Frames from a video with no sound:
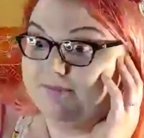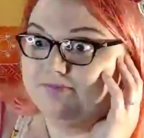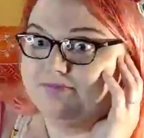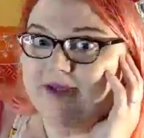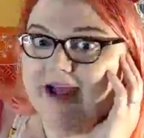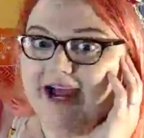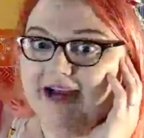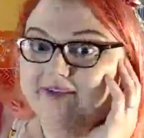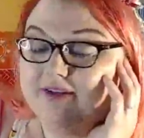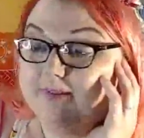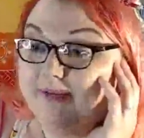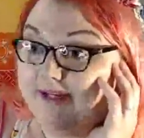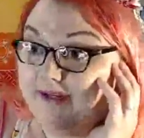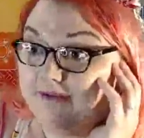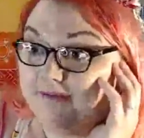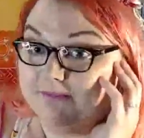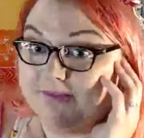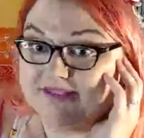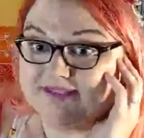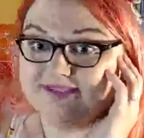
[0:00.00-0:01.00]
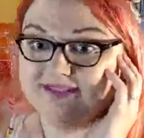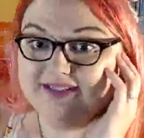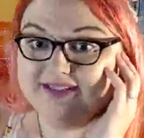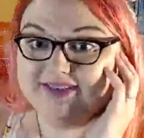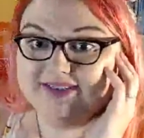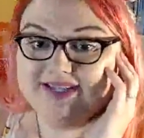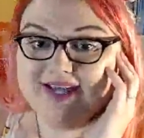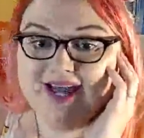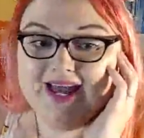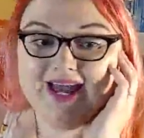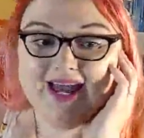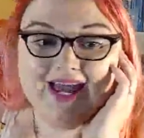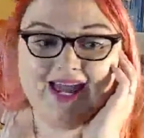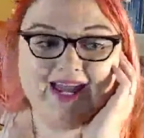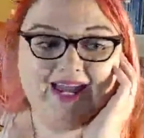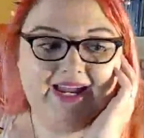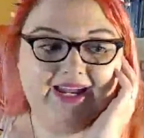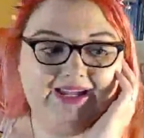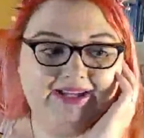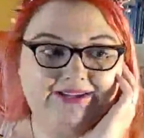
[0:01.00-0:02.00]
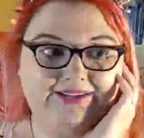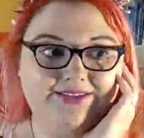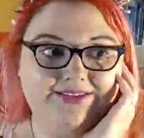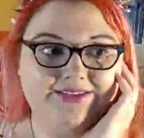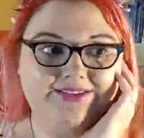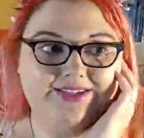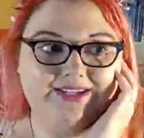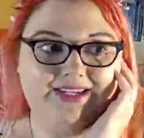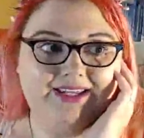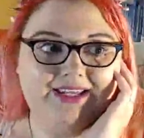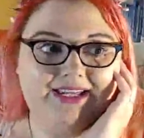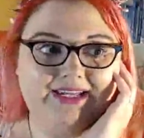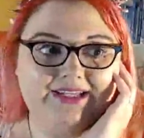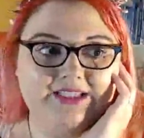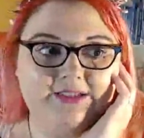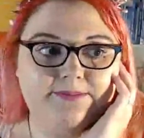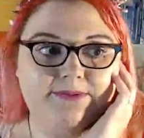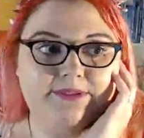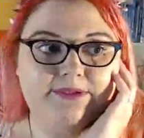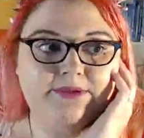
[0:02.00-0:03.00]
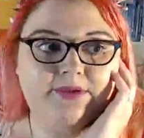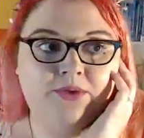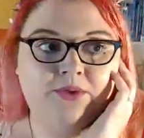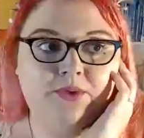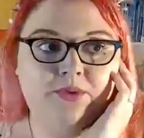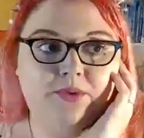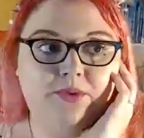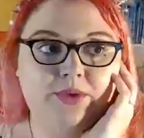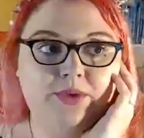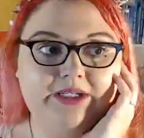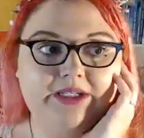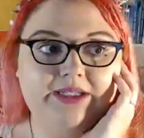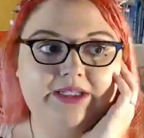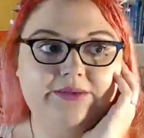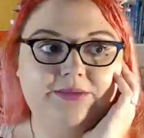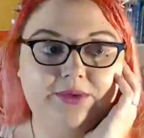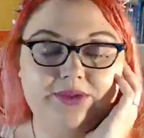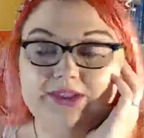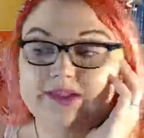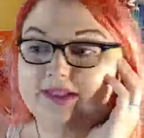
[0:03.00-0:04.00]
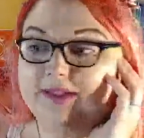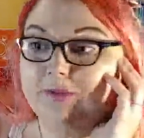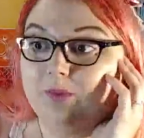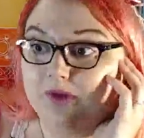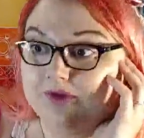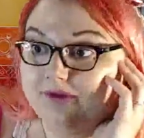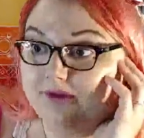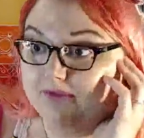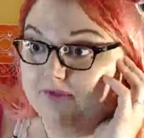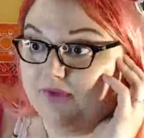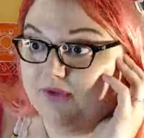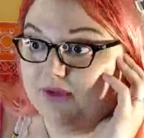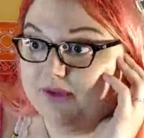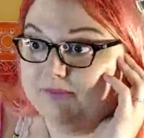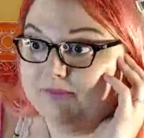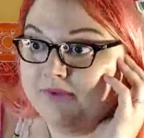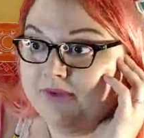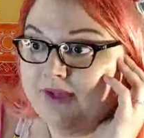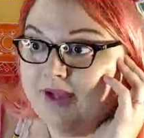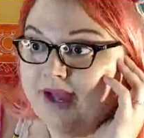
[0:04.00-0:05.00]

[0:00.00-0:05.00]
having my own business, and it's been really, really wonderful.